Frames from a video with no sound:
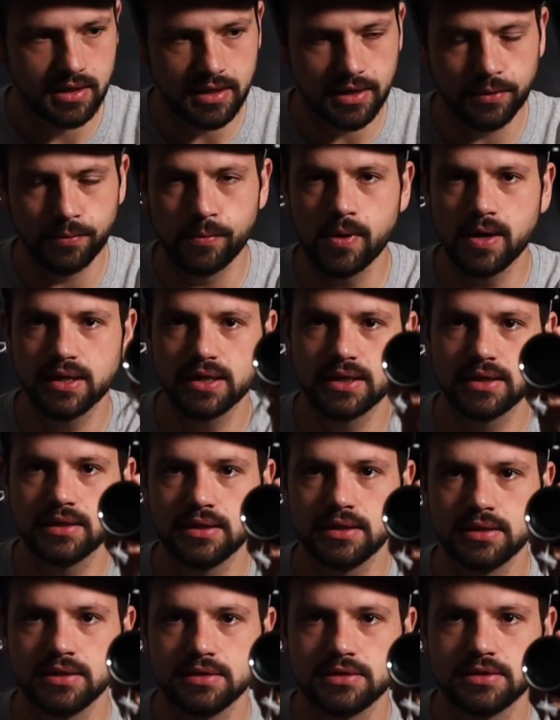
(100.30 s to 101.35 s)
I wanted
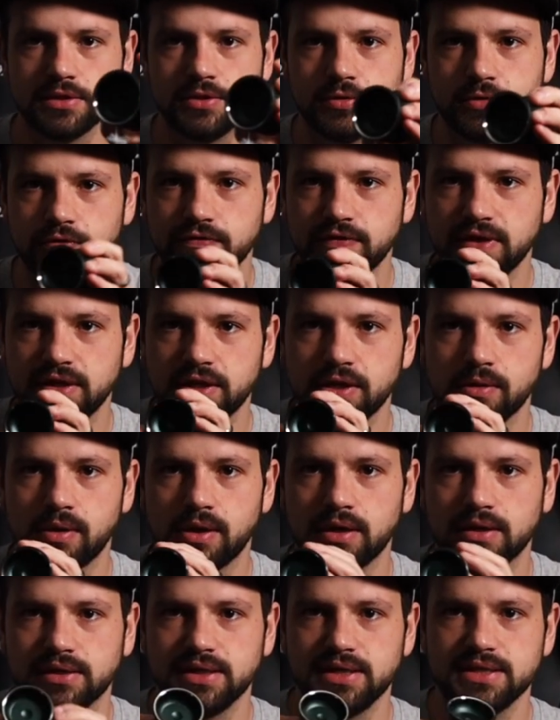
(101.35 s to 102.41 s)
to do a video
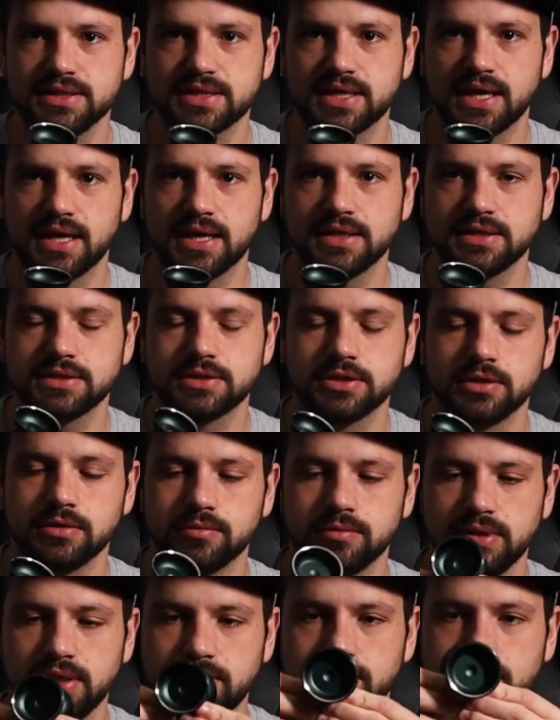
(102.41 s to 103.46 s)
on these guys, so
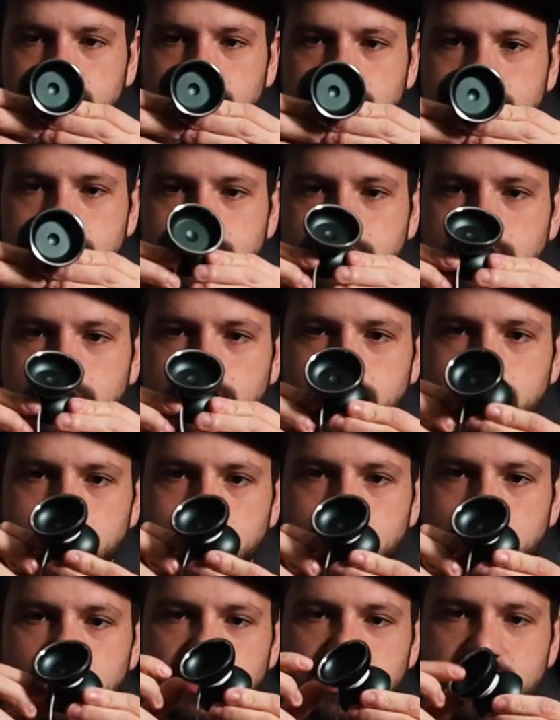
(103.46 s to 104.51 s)
we will show
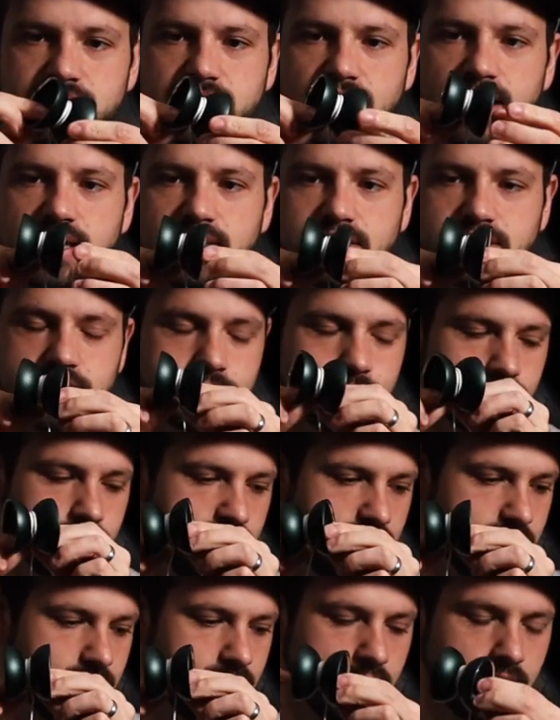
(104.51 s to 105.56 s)
you these guys this
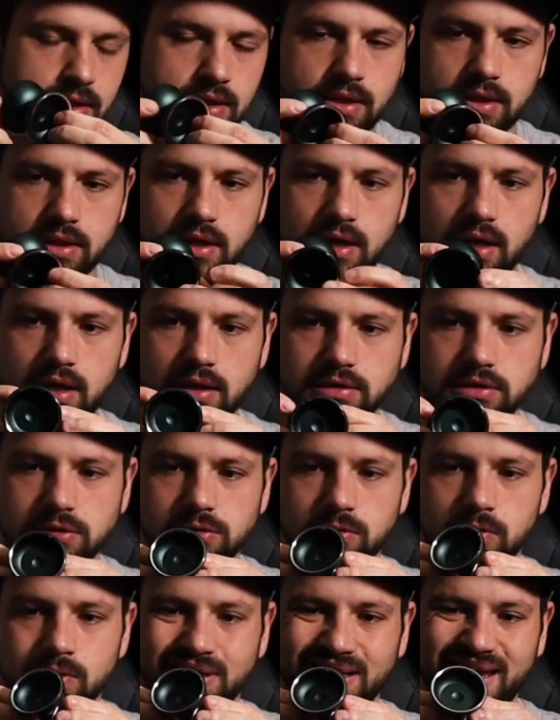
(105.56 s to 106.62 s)
week. A uh,
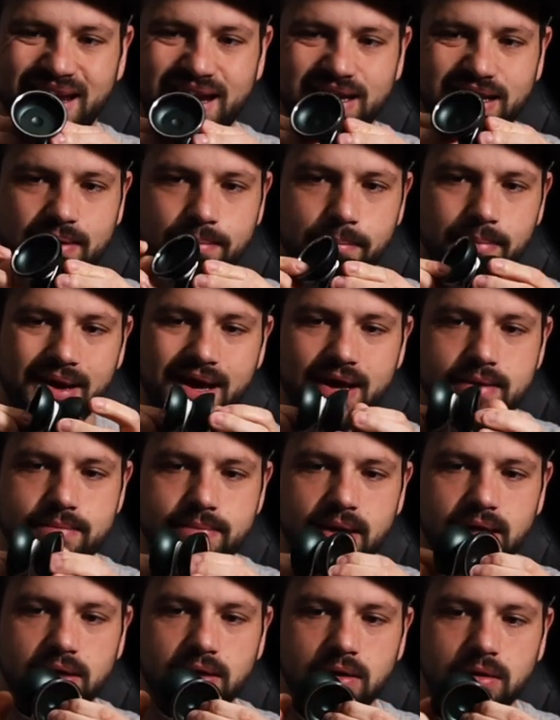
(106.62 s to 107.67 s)
little organic
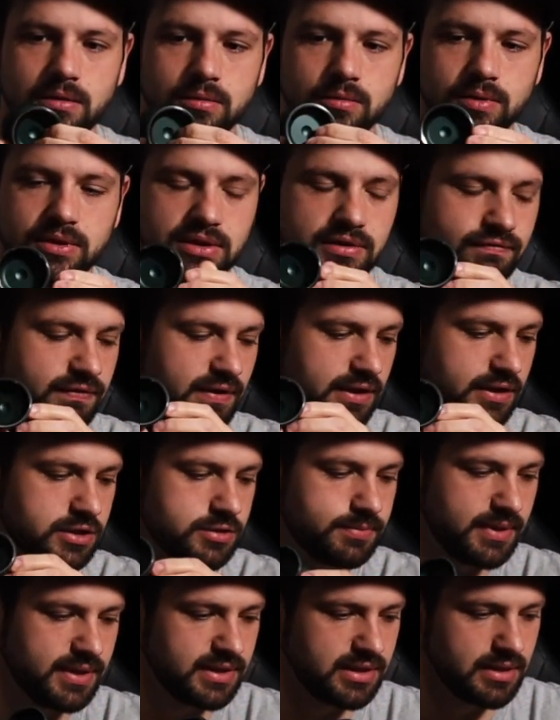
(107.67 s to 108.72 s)
bimetal with a finger
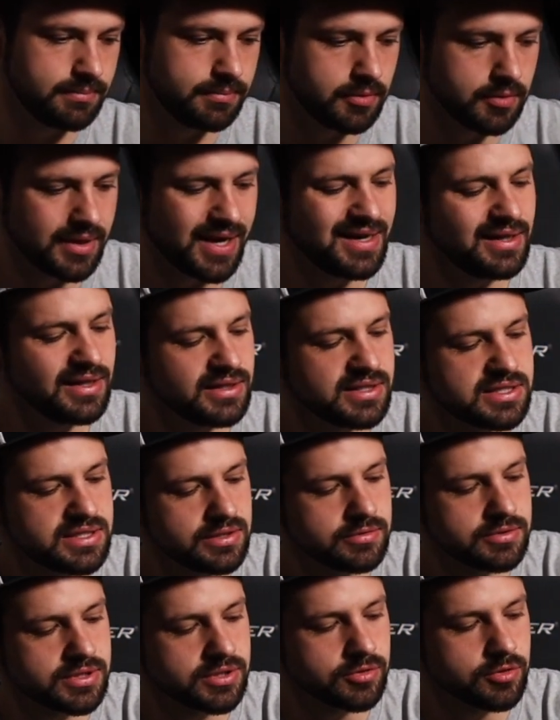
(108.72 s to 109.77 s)
spin dimple, kind of like
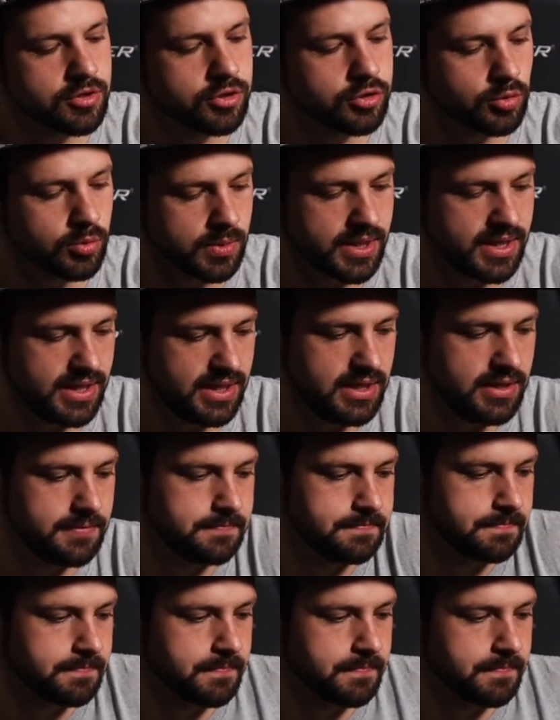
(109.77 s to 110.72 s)
the 003,